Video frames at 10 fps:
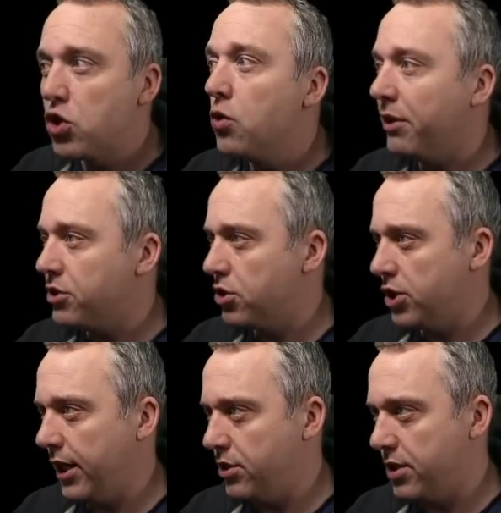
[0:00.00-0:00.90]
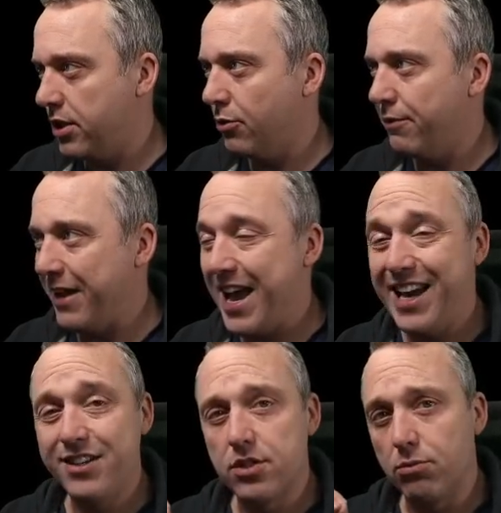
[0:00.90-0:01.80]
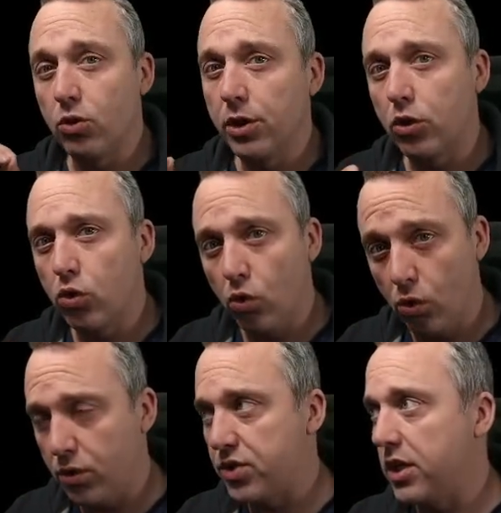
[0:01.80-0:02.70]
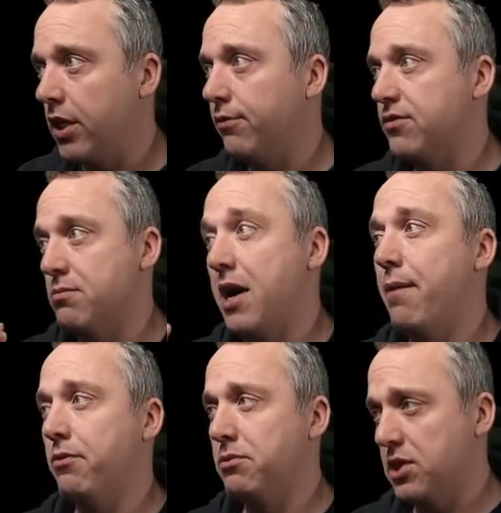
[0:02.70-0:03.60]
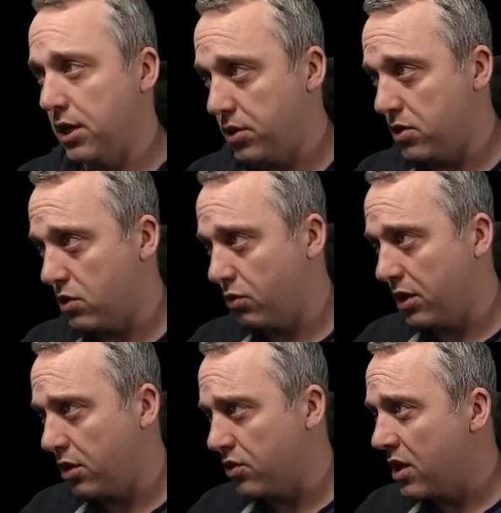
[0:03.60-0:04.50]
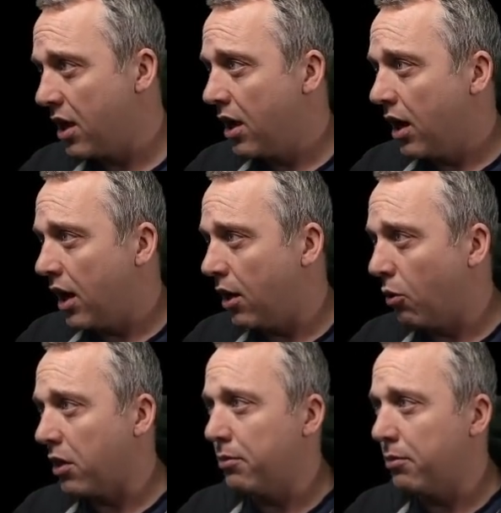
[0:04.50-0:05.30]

too much has changed here. We've added some really cool stuff, some optimizations in Windows. Uh, one of the